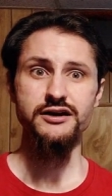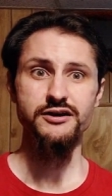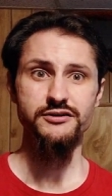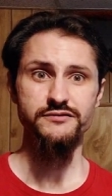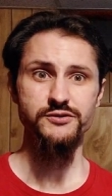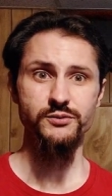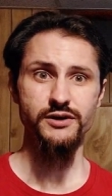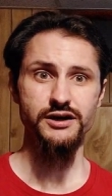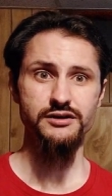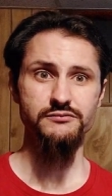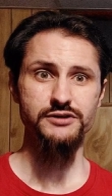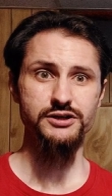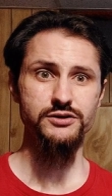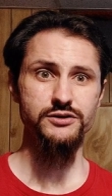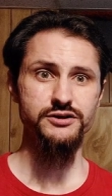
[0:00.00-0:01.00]
And if you want
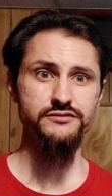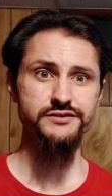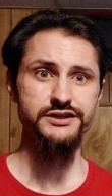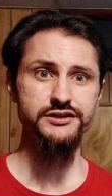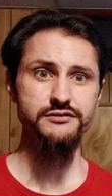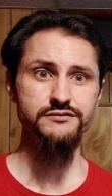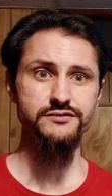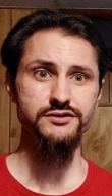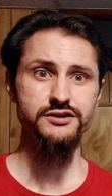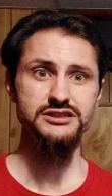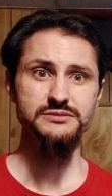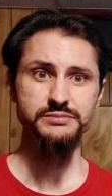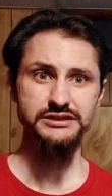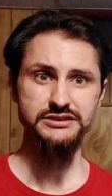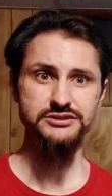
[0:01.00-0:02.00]
to record a video
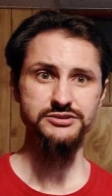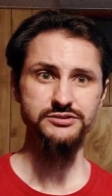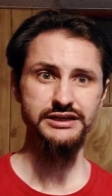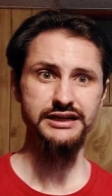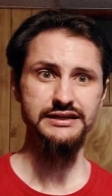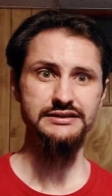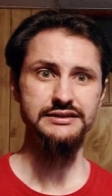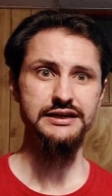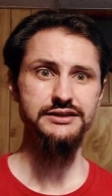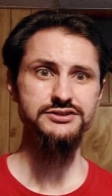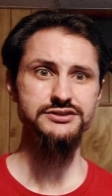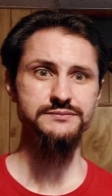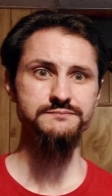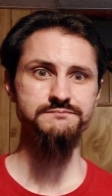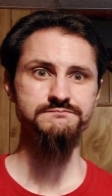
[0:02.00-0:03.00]
for us, please do get in
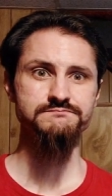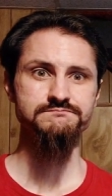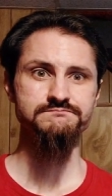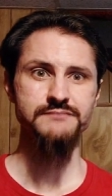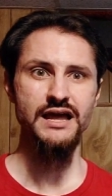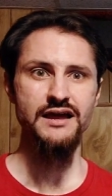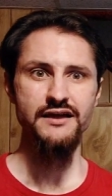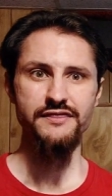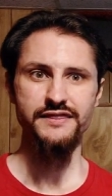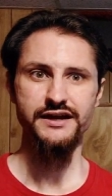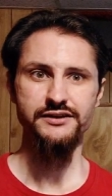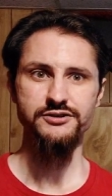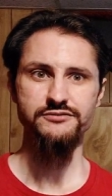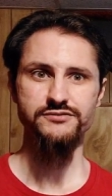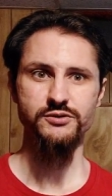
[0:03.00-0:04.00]
touch.
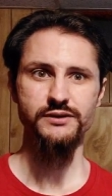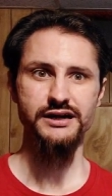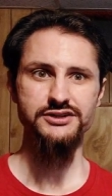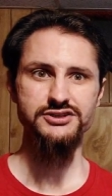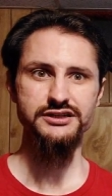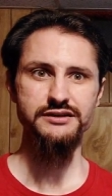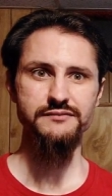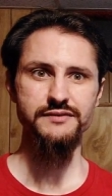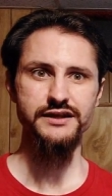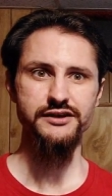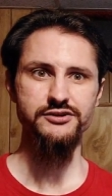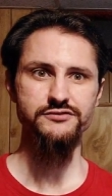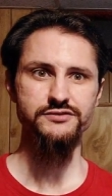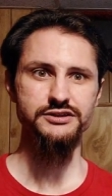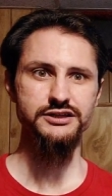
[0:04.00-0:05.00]
Thank you for watching and
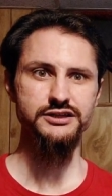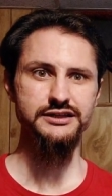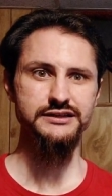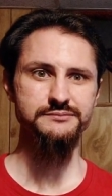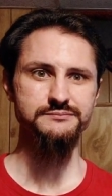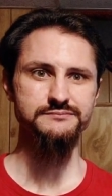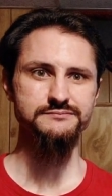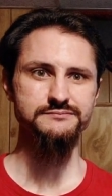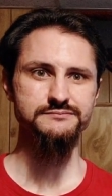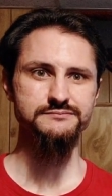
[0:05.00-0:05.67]
thank you for learning.